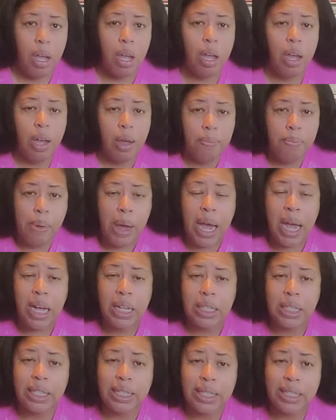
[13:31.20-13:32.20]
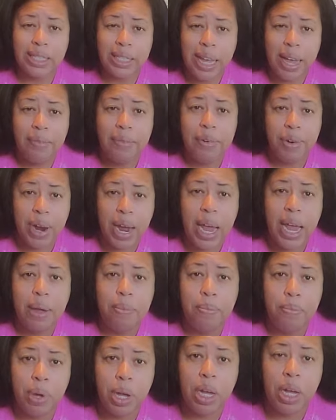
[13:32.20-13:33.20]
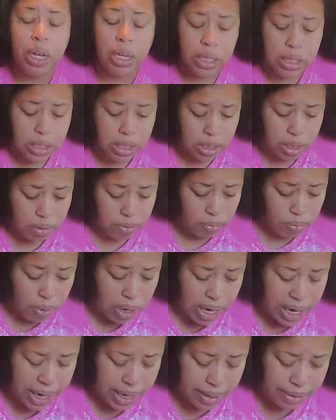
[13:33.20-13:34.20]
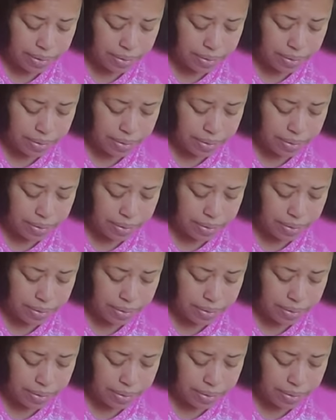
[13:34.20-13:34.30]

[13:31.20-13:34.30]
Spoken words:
about $7 or $8, right?